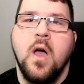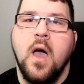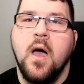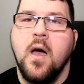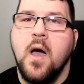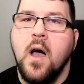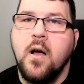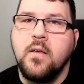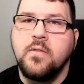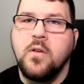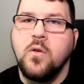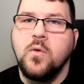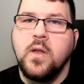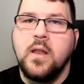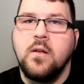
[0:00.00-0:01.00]
Uh, I uh,
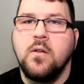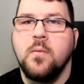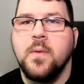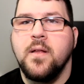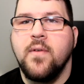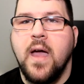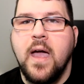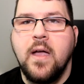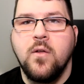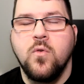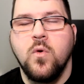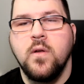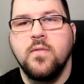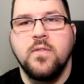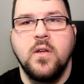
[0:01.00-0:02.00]
also did a little bit of
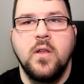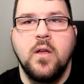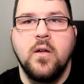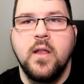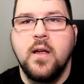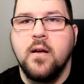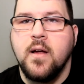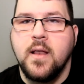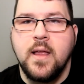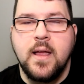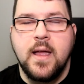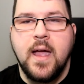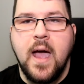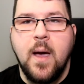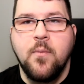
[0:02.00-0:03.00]
Android Studio on here. I
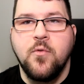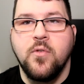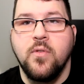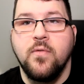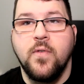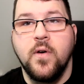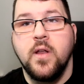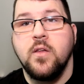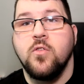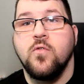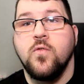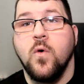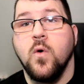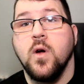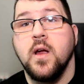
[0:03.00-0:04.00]
didn't capture the footage
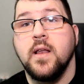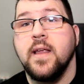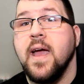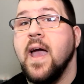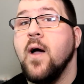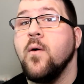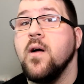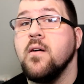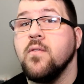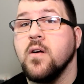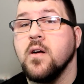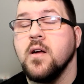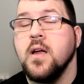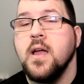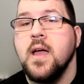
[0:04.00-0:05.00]
for it.
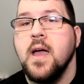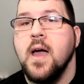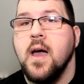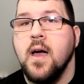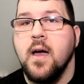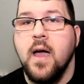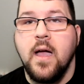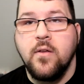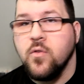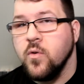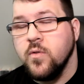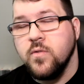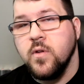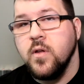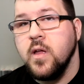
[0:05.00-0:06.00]
However, uh,
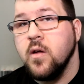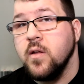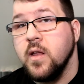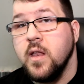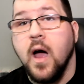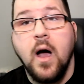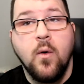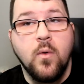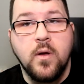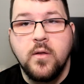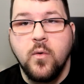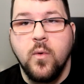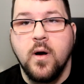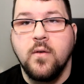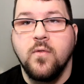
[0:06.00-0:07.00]
Android Studio did not want
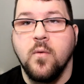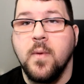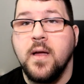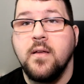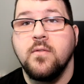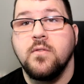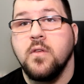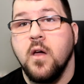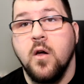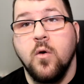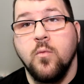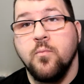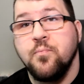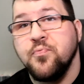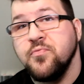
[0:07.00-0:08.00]
to work for me.
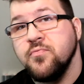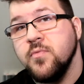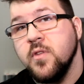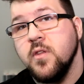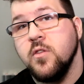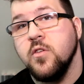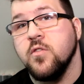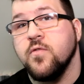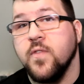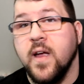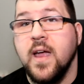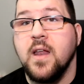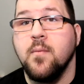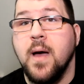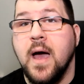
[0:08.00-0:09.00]
So just
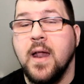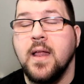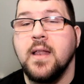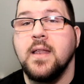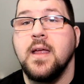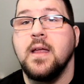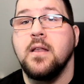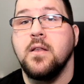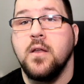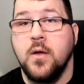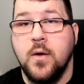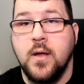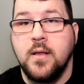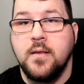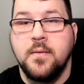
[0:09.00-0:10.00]
forget about it. Didn't do
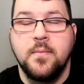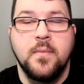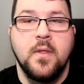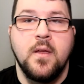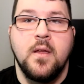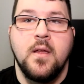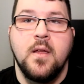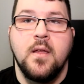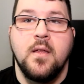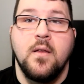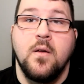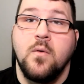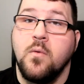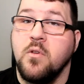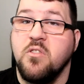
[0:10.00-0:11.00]
it,
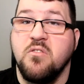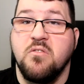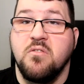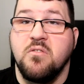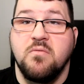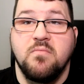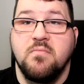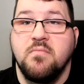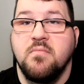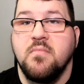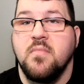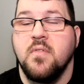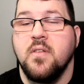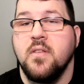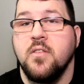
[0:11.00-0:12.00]
which is
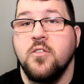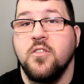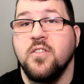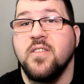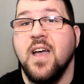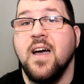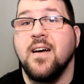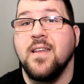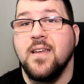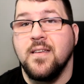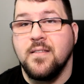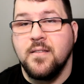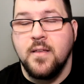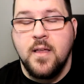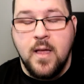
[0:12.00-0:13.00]
just how it
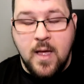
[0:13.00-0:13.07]
is.